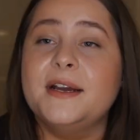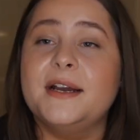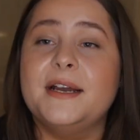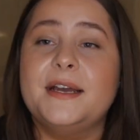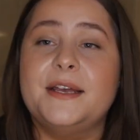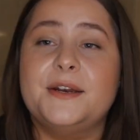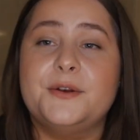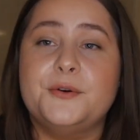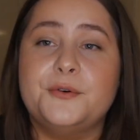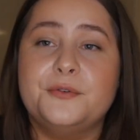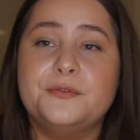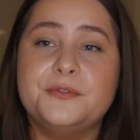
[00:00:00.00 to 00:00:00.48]

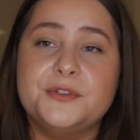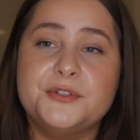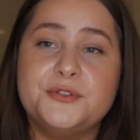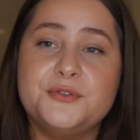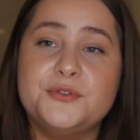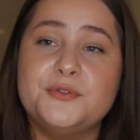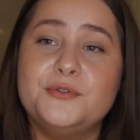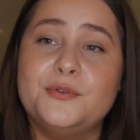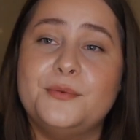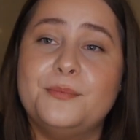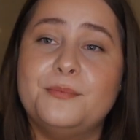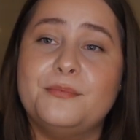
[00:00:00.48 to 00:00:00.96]
And over
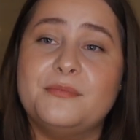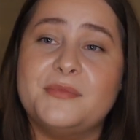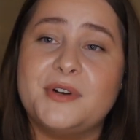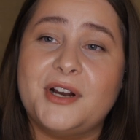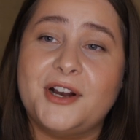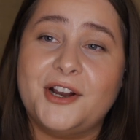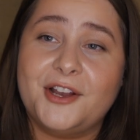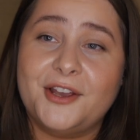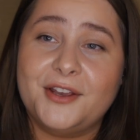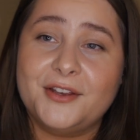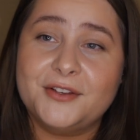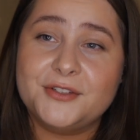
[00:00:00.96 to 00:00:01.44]
to
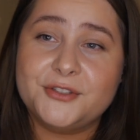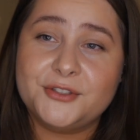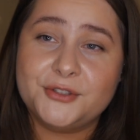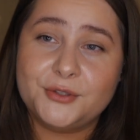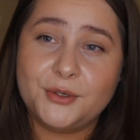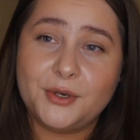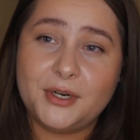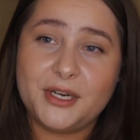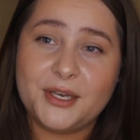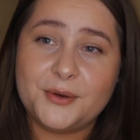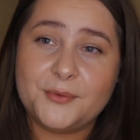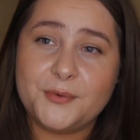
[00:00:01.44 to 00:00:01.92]
my
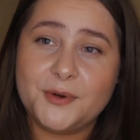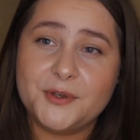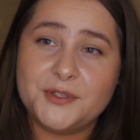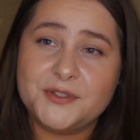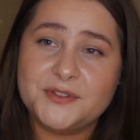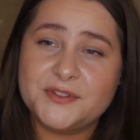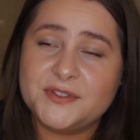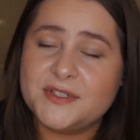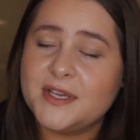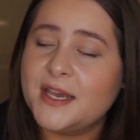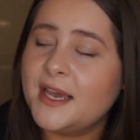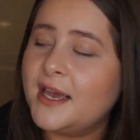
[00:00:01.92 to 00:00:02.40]
shearling
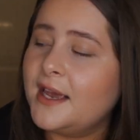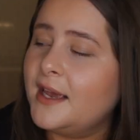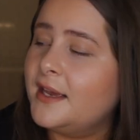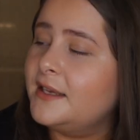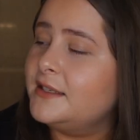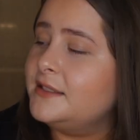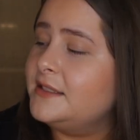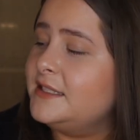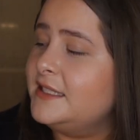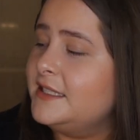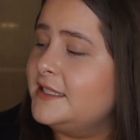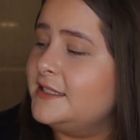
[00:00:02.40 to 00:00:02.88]
ones.
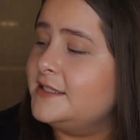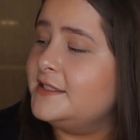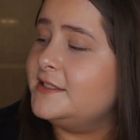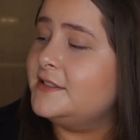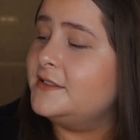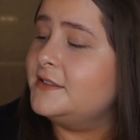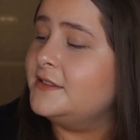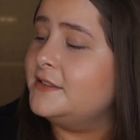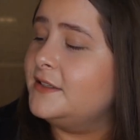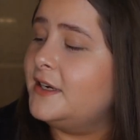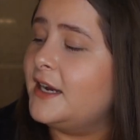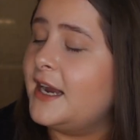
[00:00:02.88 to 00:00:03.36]

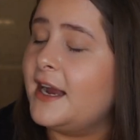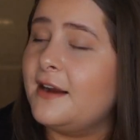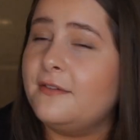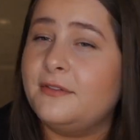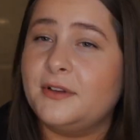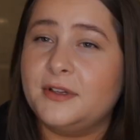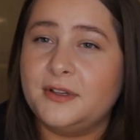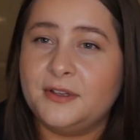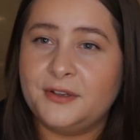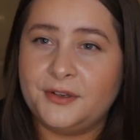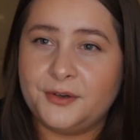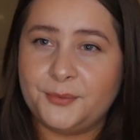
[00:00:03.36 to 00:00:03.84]
These have
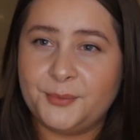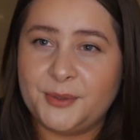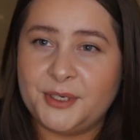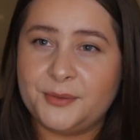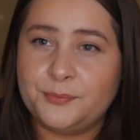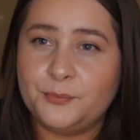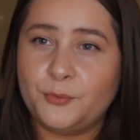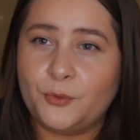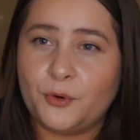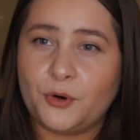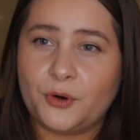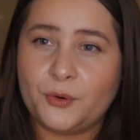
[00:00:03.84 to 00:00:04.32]
a little
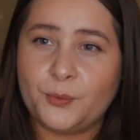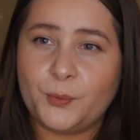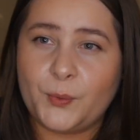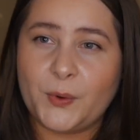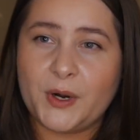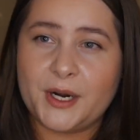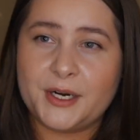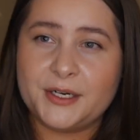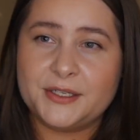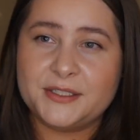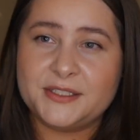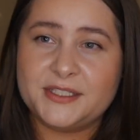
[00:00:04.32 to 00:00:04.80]
bit more
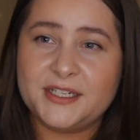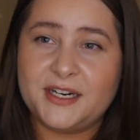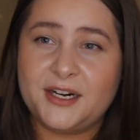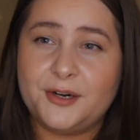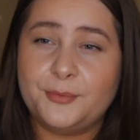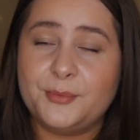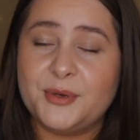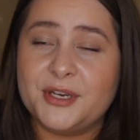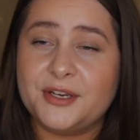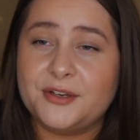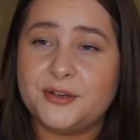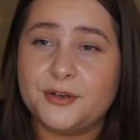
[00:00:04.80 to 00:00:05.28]
wear and
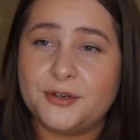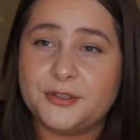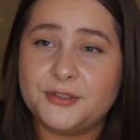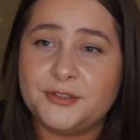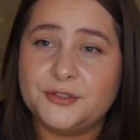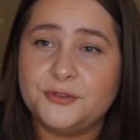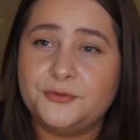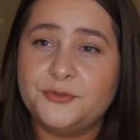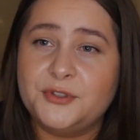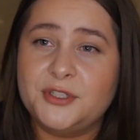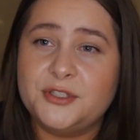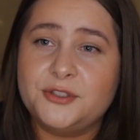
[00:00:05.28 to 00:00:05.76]
tear
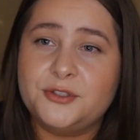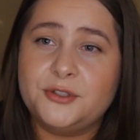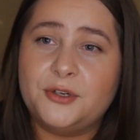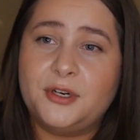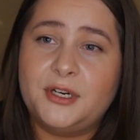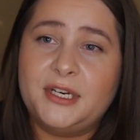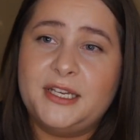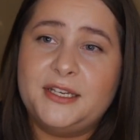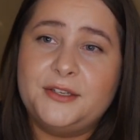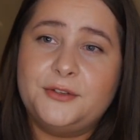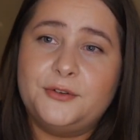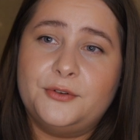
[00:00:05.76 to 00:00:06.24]
because of the
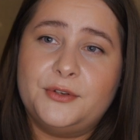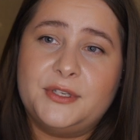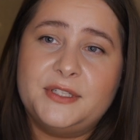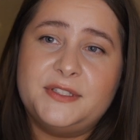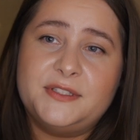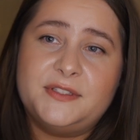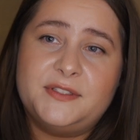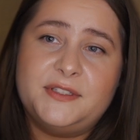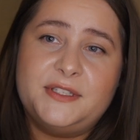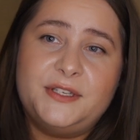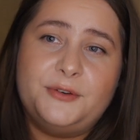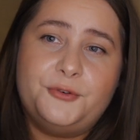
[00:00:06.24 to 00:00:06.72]
shearling. You
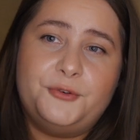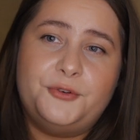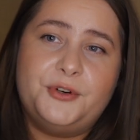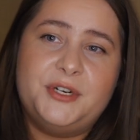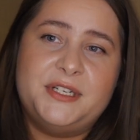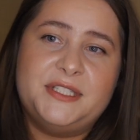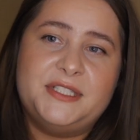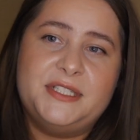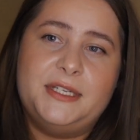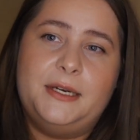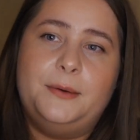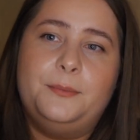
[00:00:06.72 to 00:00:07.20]
can see, for
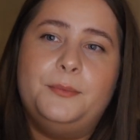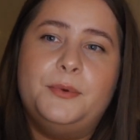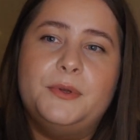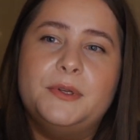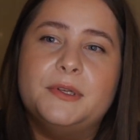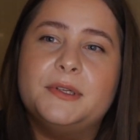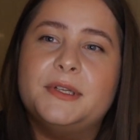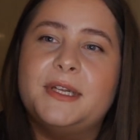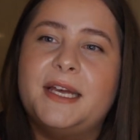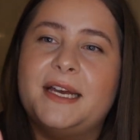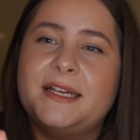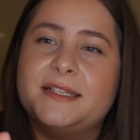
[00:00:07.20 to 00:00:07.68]

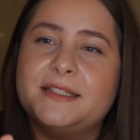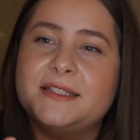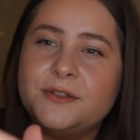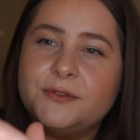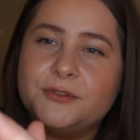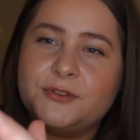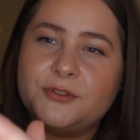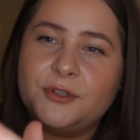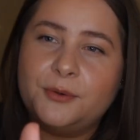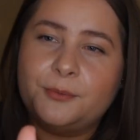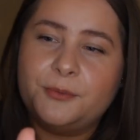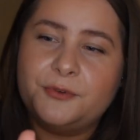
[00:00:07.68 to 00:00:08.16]
example, that
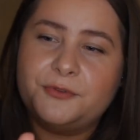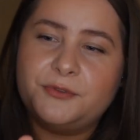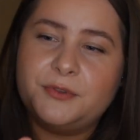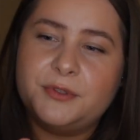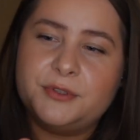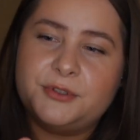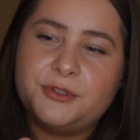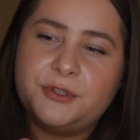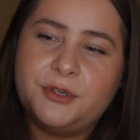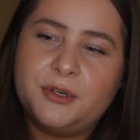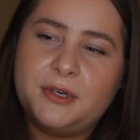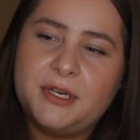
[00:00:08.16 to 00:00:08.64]
some of
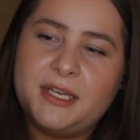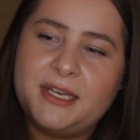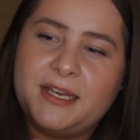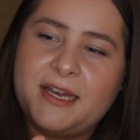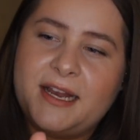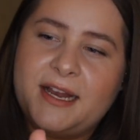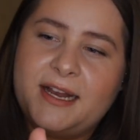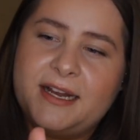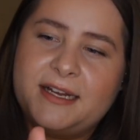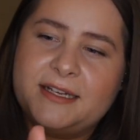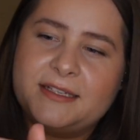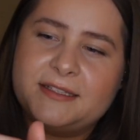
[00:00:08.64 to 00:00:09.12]
the shearling
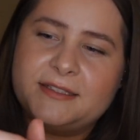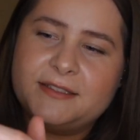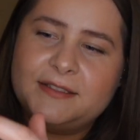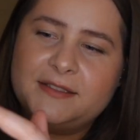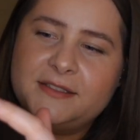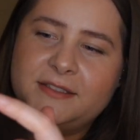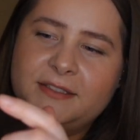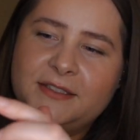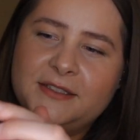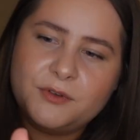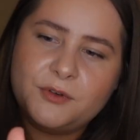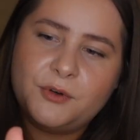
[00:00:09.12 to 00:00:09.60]

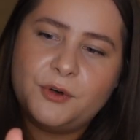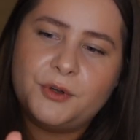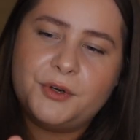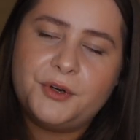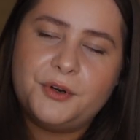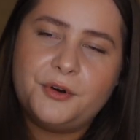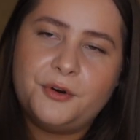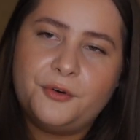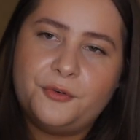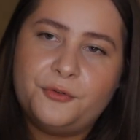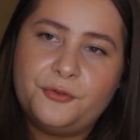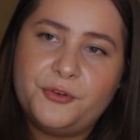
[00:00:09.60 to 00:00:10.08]
has
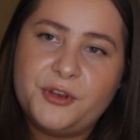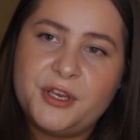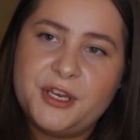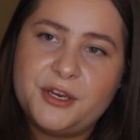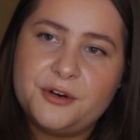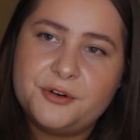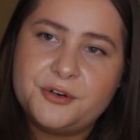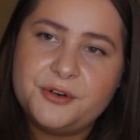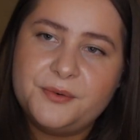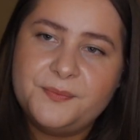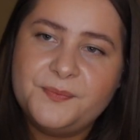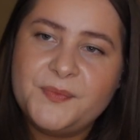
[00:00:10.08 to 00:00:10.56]
gone off
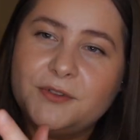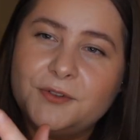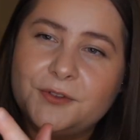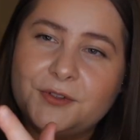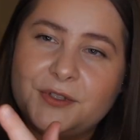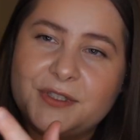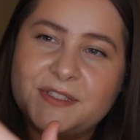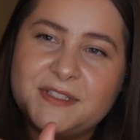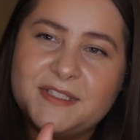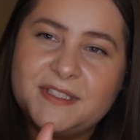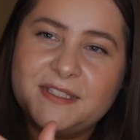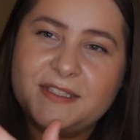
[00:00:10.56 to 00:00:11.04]
here. You
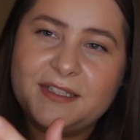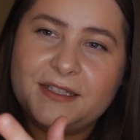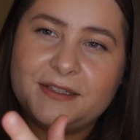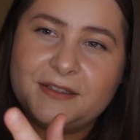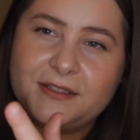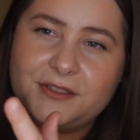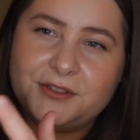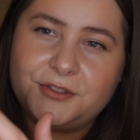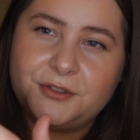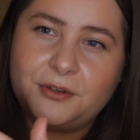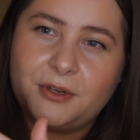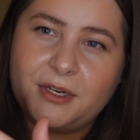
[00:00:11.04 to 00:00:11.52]
can see that
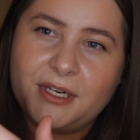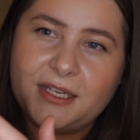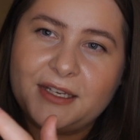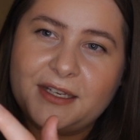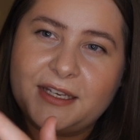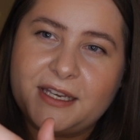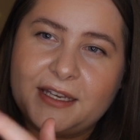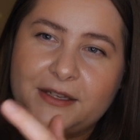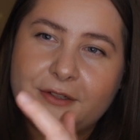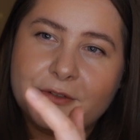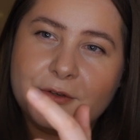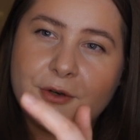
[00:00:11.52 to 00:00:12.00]
the
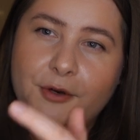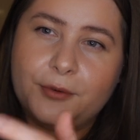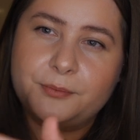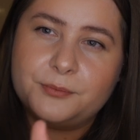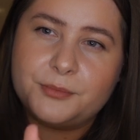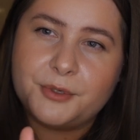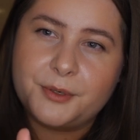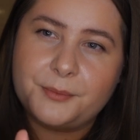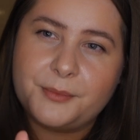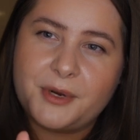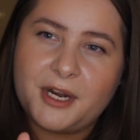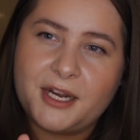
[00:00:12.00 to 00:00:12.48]
shearling gets
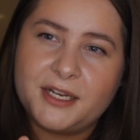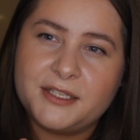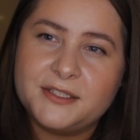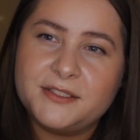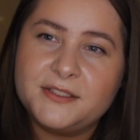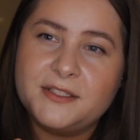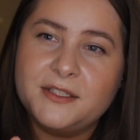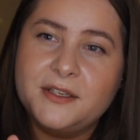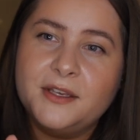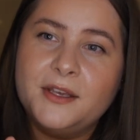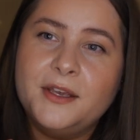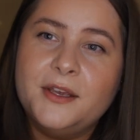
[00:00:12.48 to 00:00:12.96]

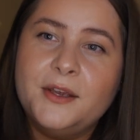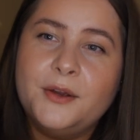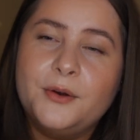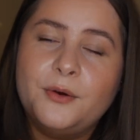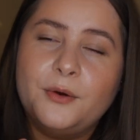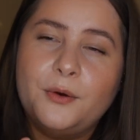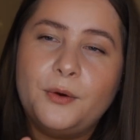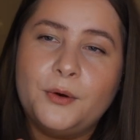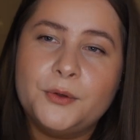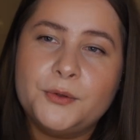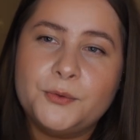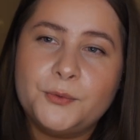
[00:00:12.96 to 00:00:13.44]
compromised
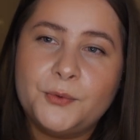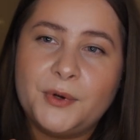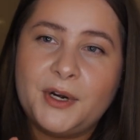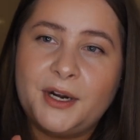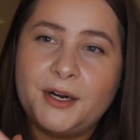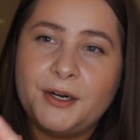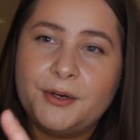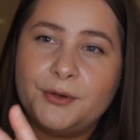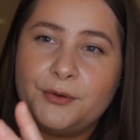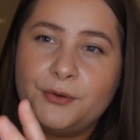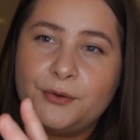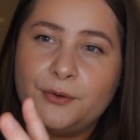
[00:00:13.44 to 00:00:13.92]
on
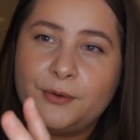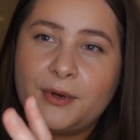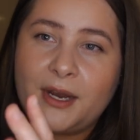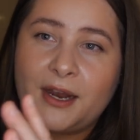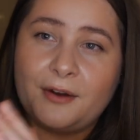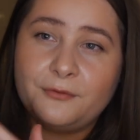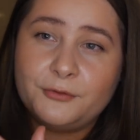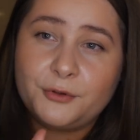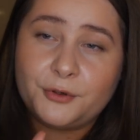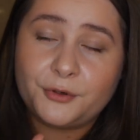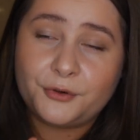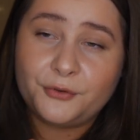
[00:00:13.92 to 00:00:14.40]
where you
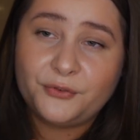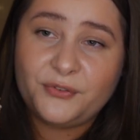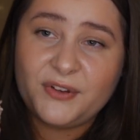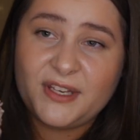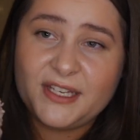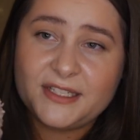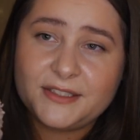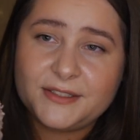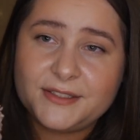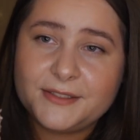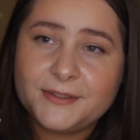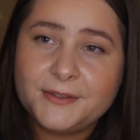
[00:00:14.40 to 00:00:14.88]
have your
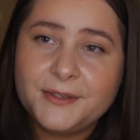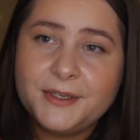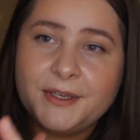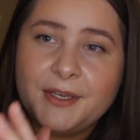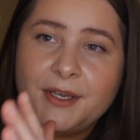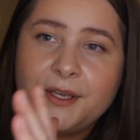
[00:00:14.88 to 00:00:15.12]
feet.